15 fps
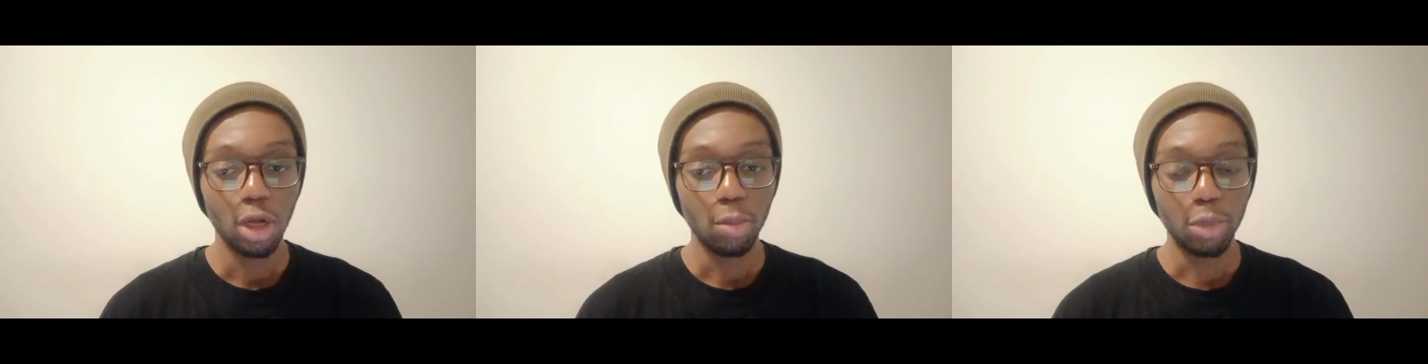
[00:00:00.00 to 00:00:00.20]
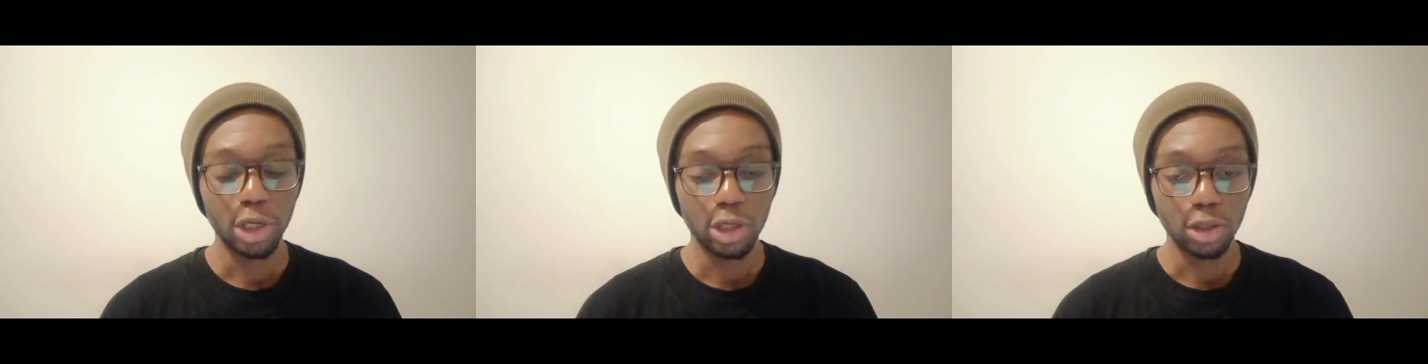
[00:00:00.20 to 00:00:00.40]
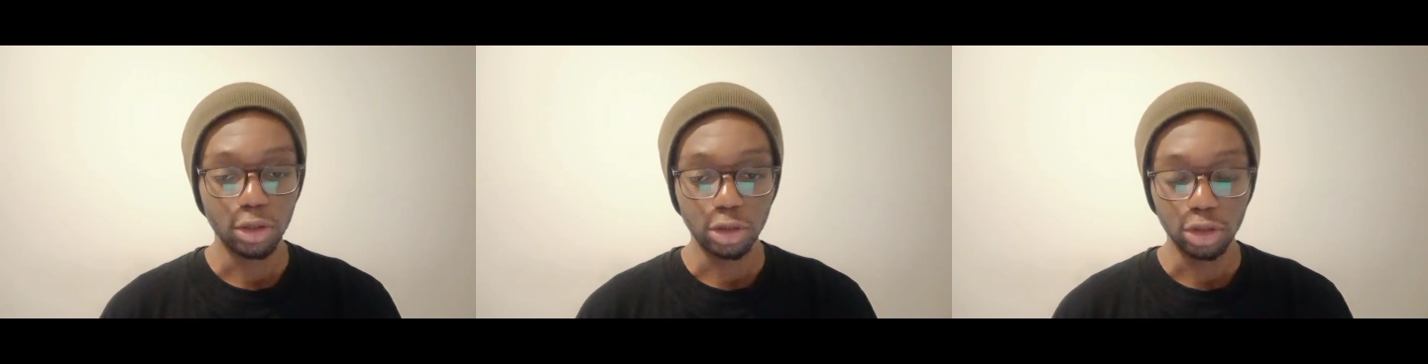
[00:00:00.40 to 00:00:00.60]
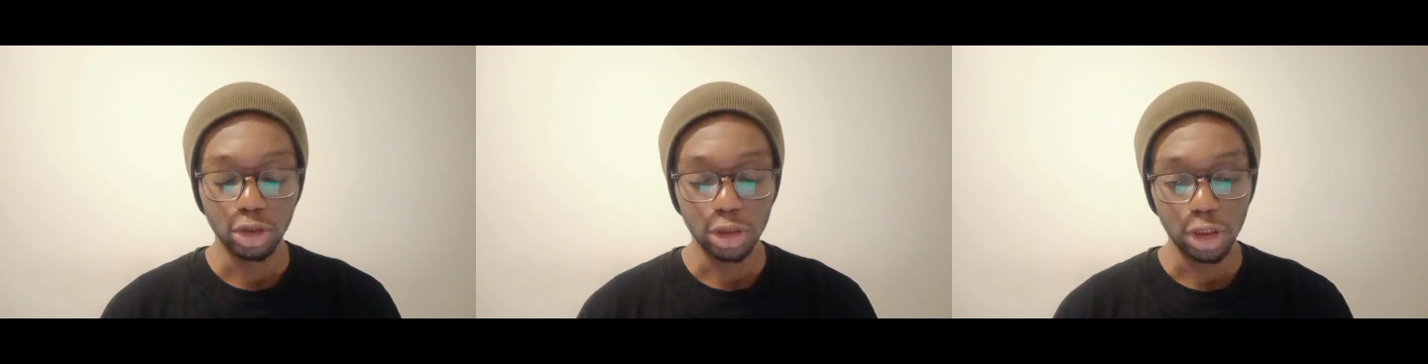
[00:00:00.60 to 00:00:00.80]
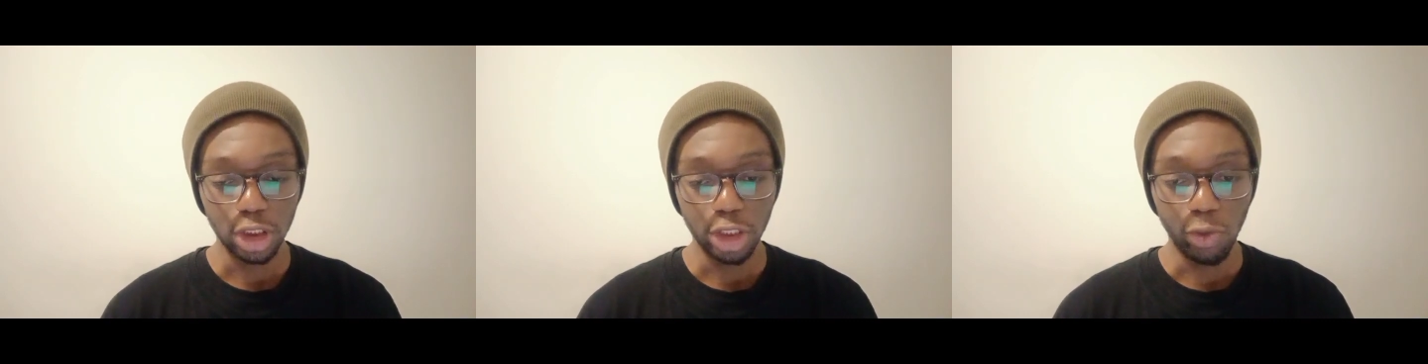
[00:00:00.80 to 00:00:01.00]

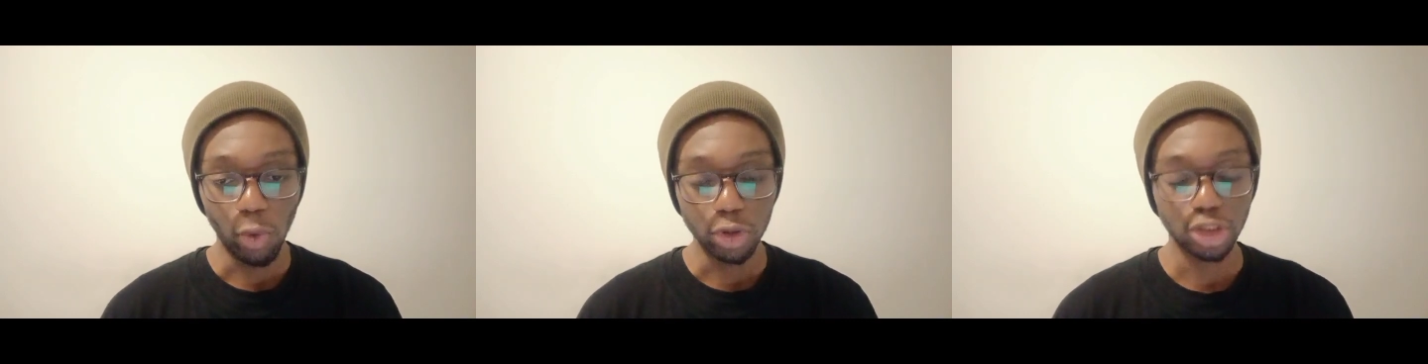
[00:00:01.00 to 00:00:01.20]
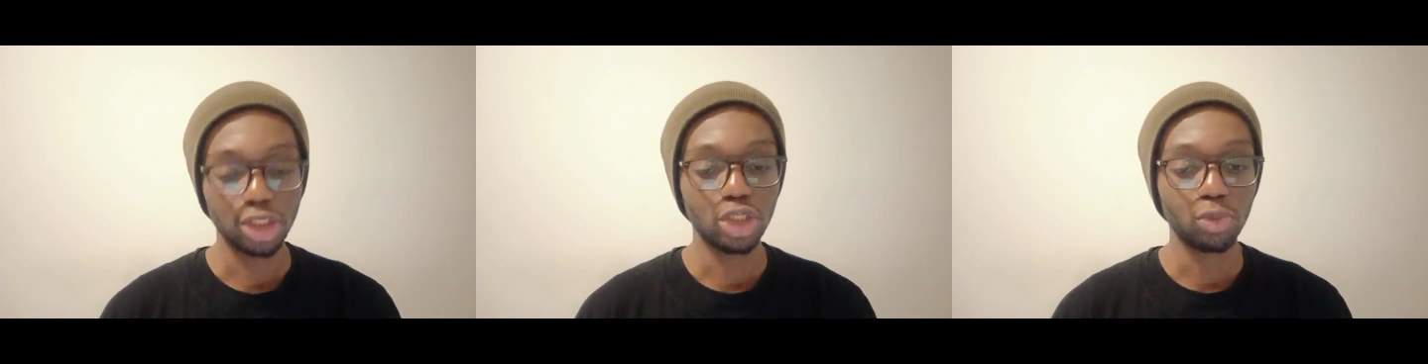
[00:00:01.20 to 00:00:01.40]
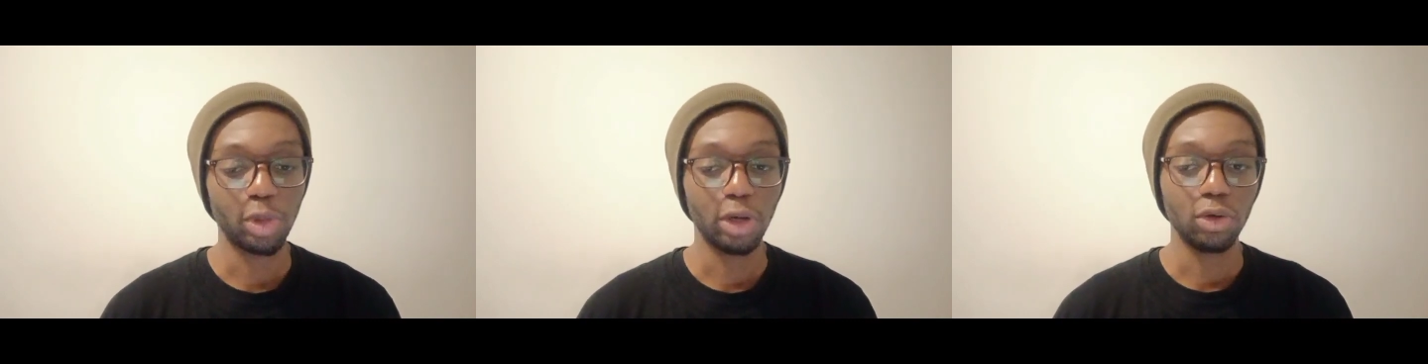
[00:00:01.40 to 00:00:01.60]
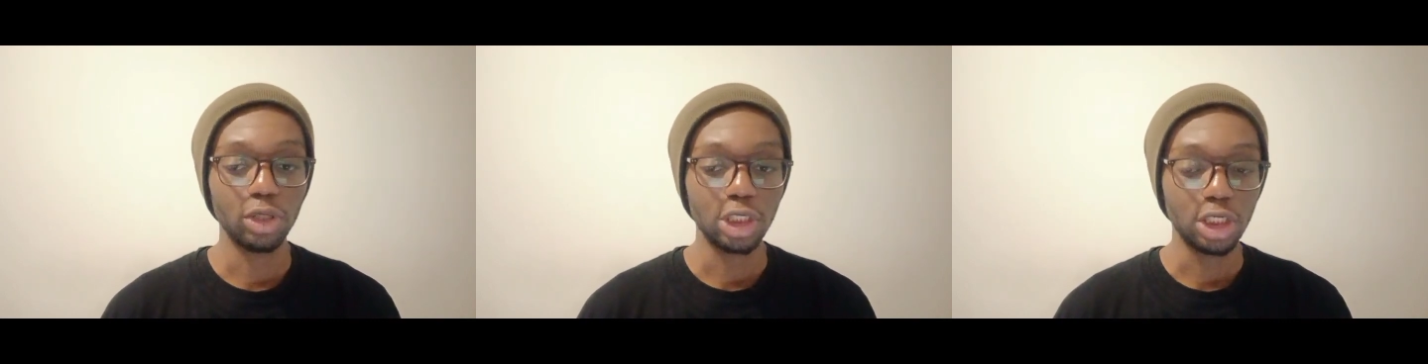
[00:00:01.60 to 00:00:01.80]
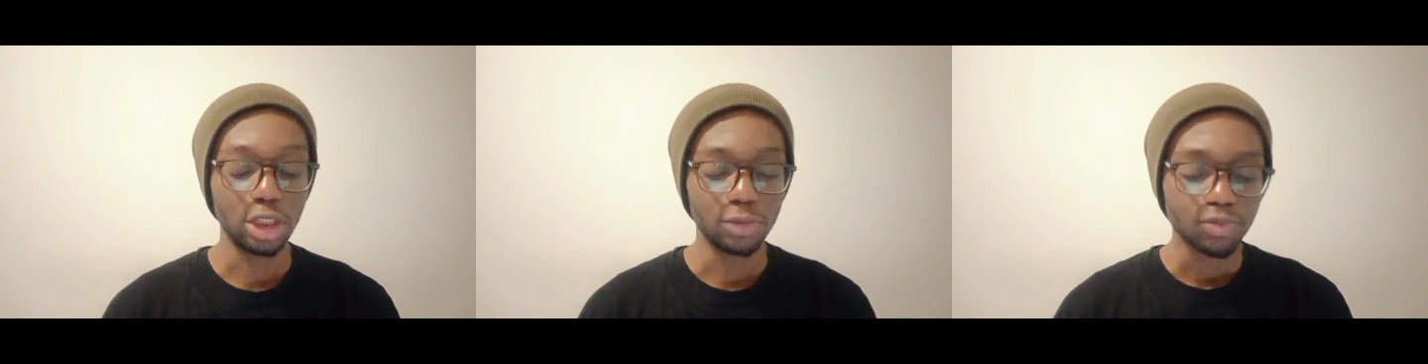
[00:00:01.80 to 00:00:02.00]
because it was his
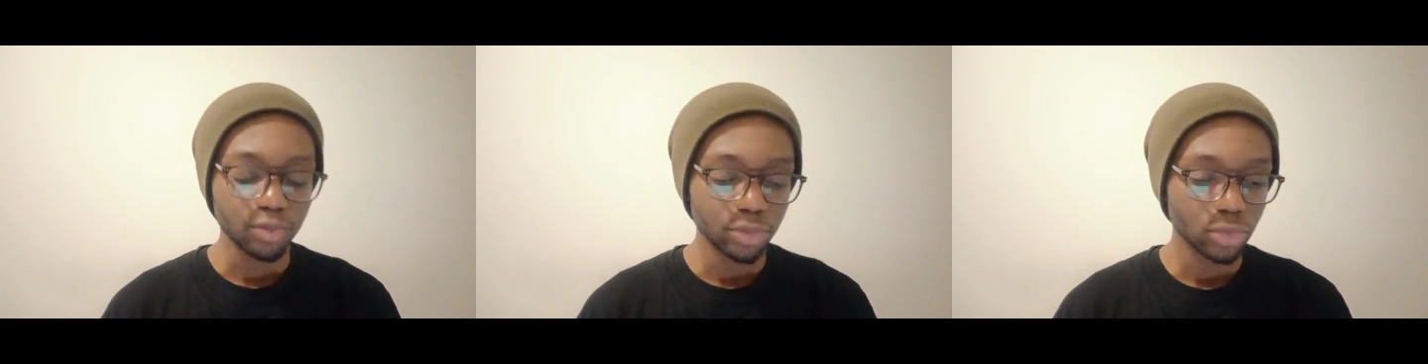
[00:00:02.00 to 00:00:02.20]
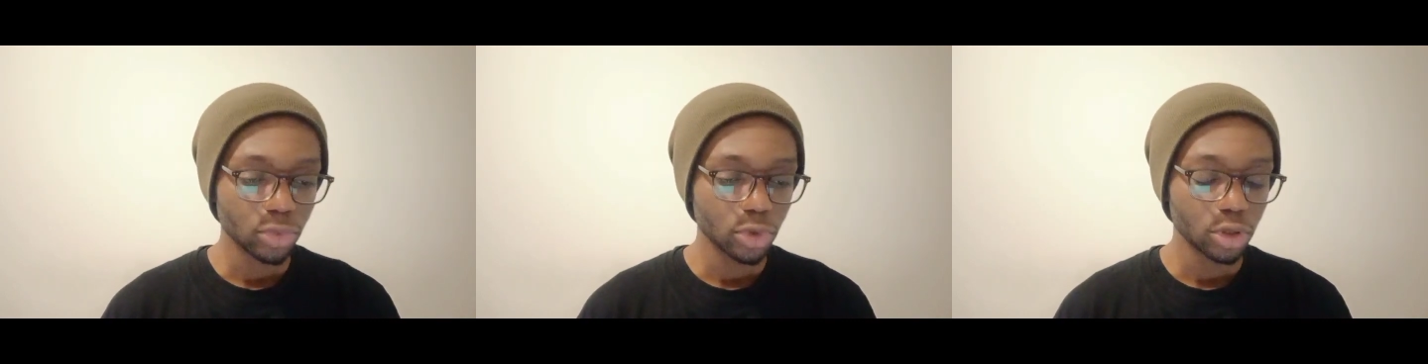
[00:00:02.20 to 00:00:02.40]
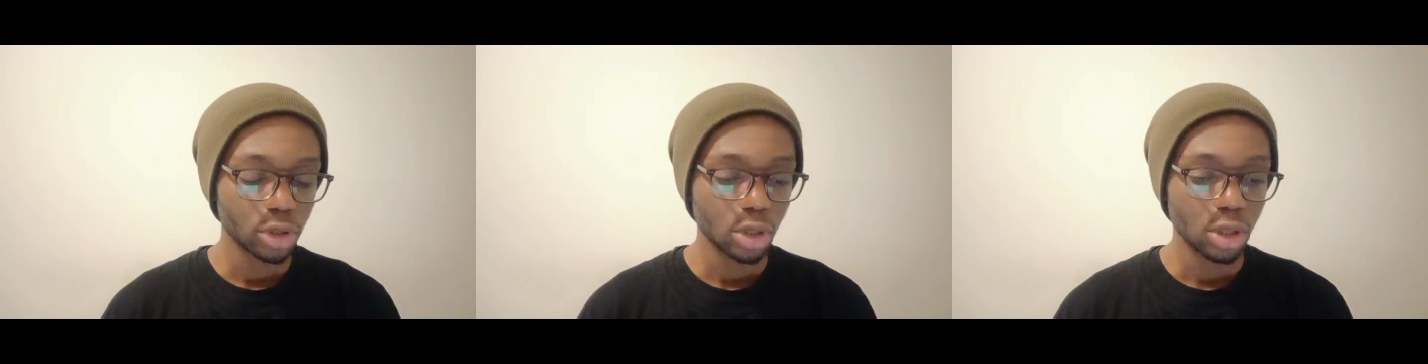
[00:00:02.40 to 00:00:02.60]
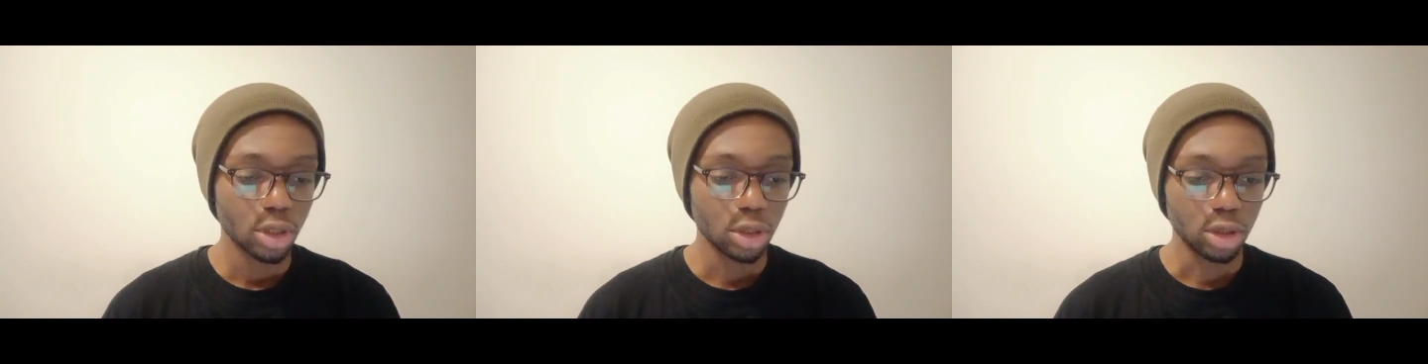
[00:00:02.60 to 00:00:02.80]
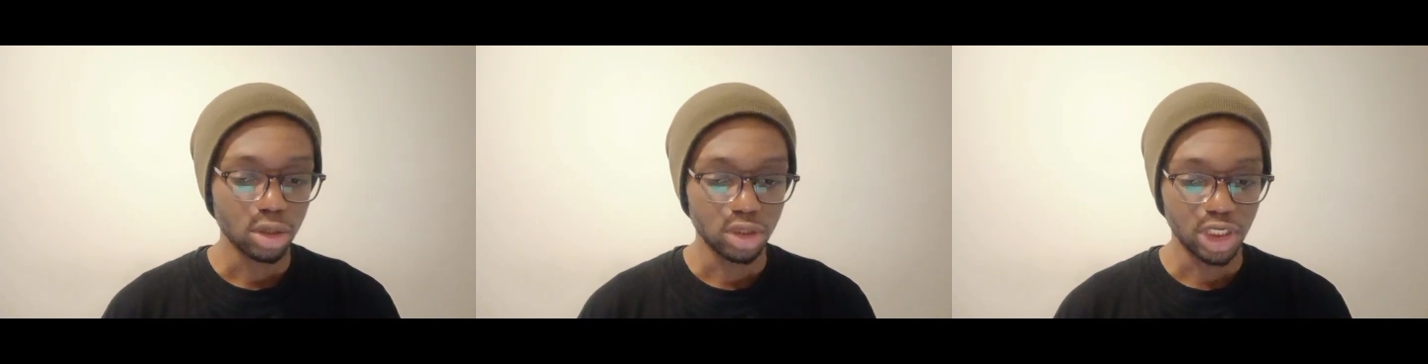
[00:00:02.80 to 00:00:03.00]
penalty
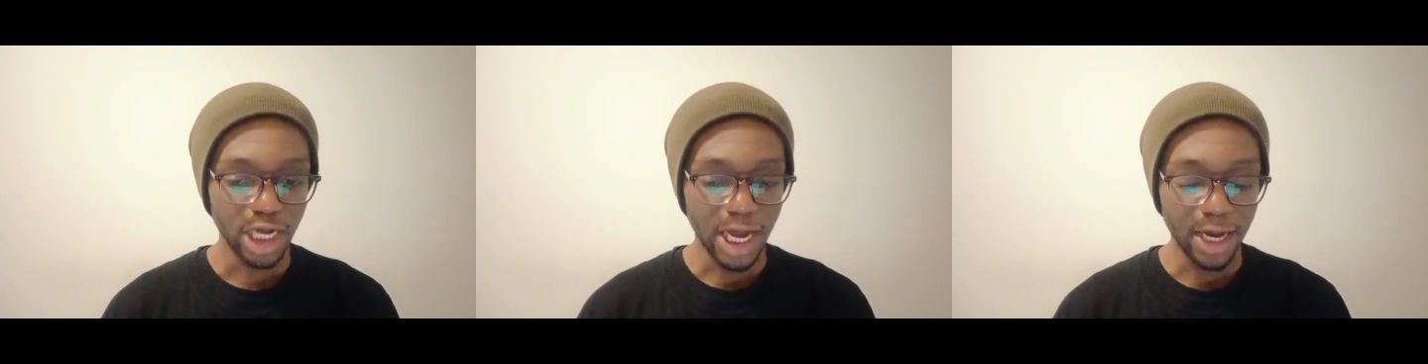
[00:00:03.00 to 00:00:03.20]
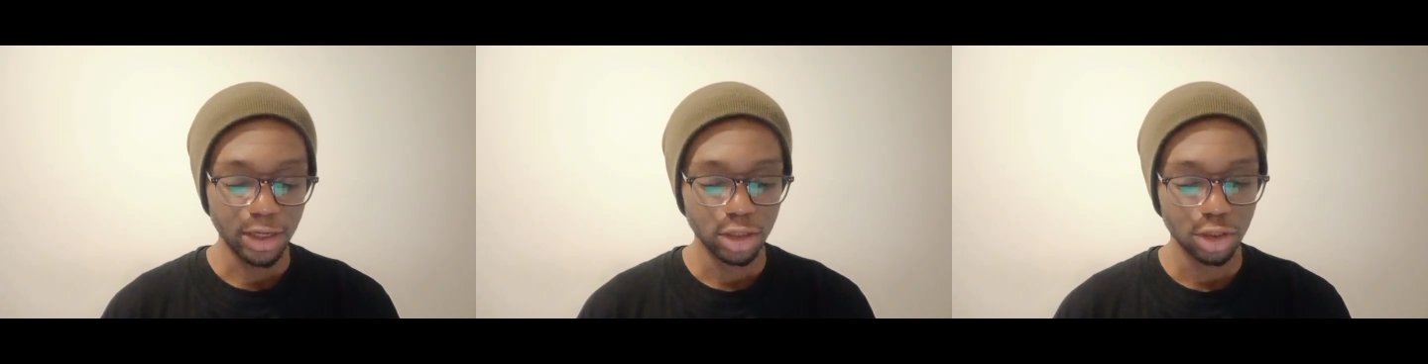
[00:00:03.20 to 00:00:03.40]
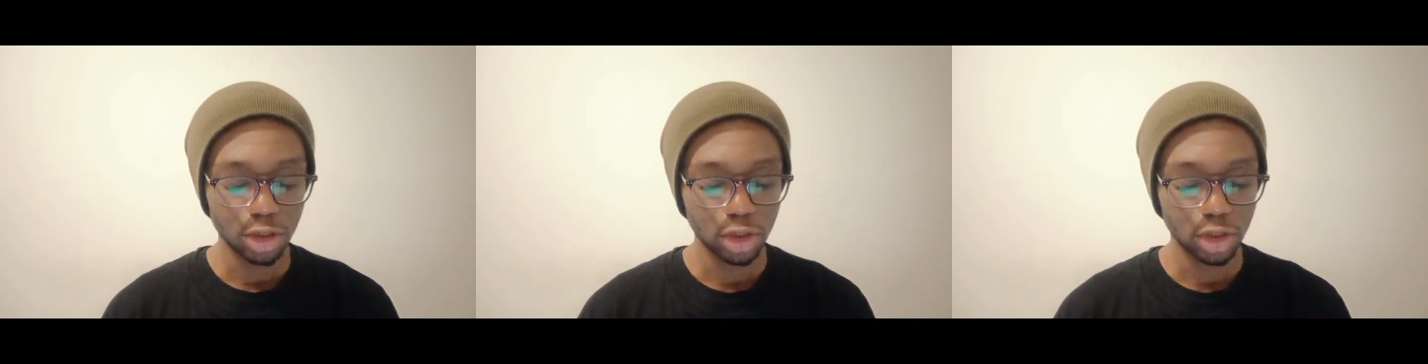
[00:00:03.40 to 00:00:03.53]
that,